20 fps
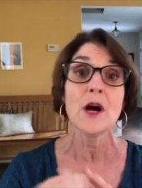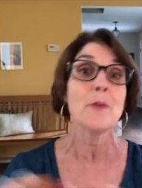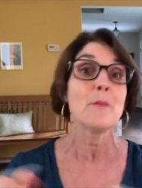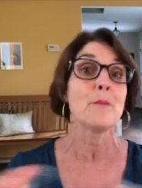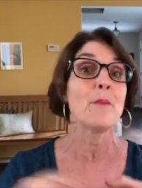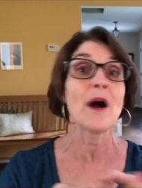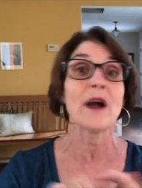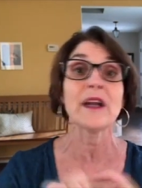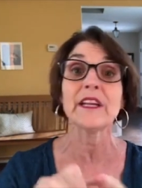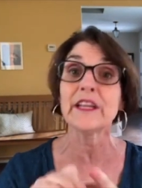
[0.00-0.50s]

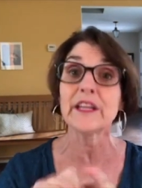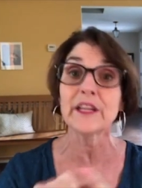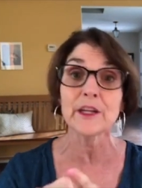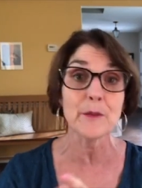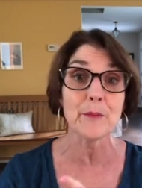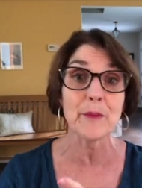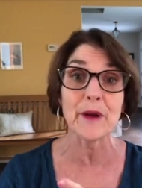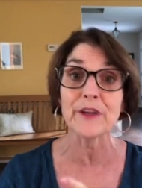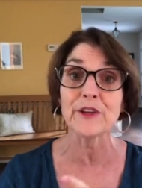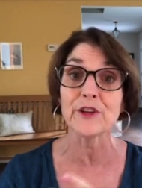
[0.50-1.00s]
bought it in a
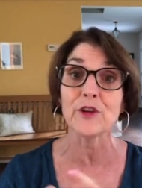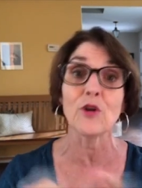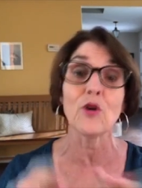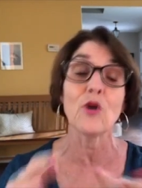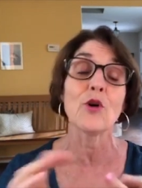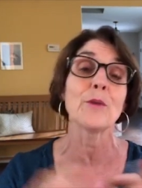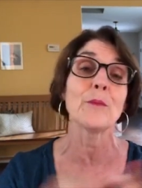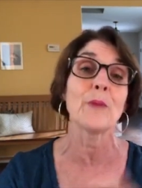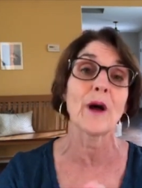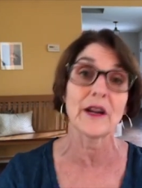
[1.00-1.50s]
bundle,
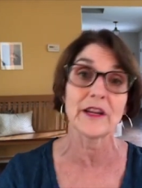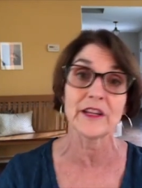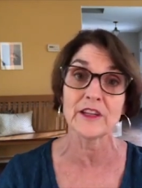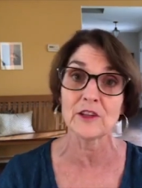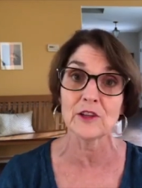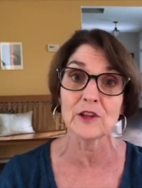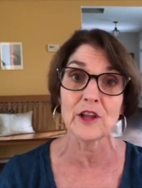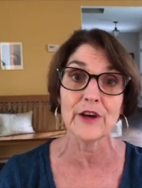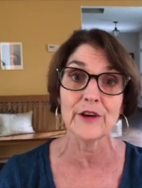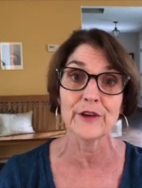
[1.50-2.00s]
or bought it
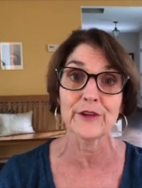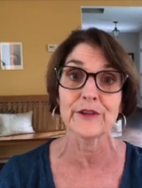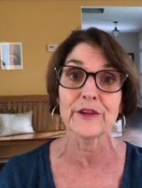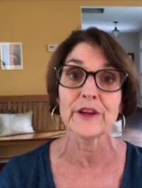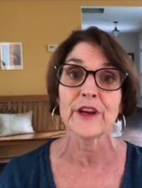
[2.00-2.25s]
alone.